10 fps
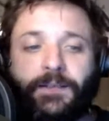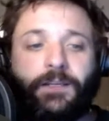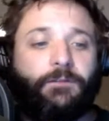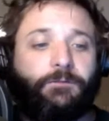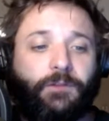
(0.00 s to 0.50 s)

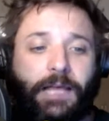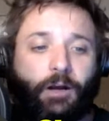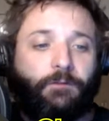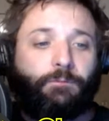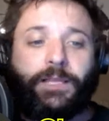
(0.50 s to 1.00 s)
into the flat
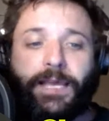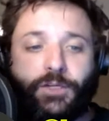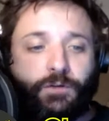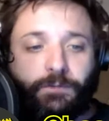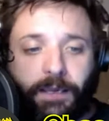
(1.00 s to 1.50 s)
off play
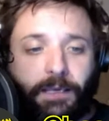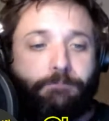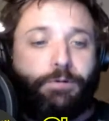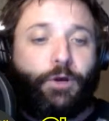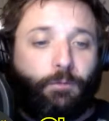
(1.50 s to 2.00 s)
action fake
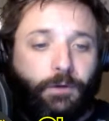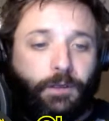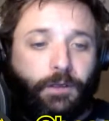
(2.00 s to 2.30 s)
and boom,